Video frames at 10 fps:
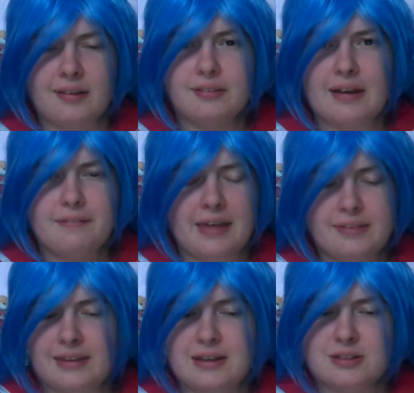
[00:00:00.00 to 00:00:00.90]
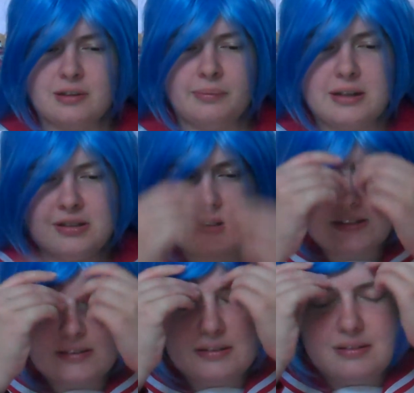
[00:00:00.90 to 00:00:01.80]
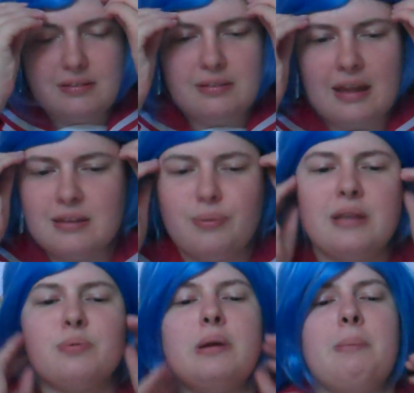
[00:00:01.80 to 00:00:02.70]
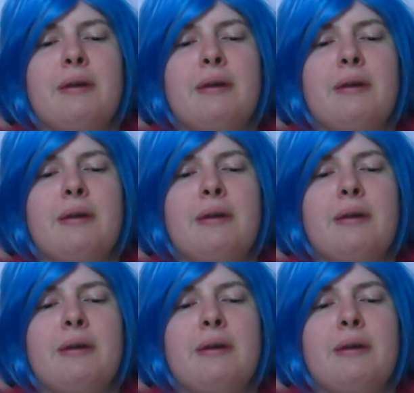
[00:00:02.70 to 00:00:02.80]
I love that thing so much. It's, that's why it's one